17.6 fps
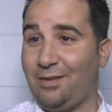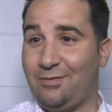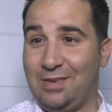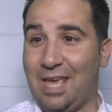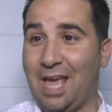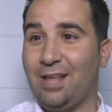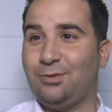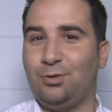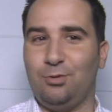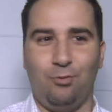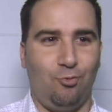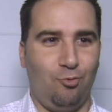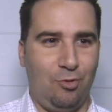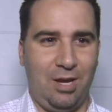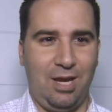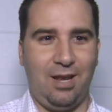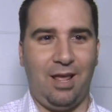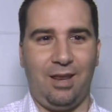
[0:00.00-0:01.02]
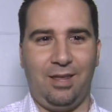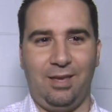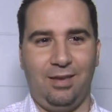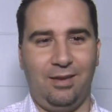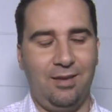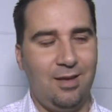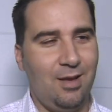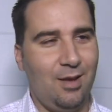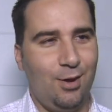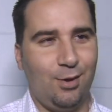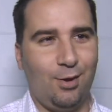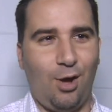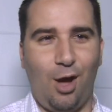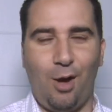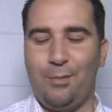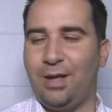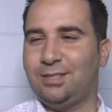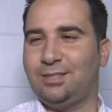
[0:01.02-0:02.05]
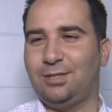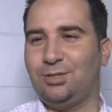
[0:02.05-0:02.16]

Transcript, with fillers: I've yet to read any comments.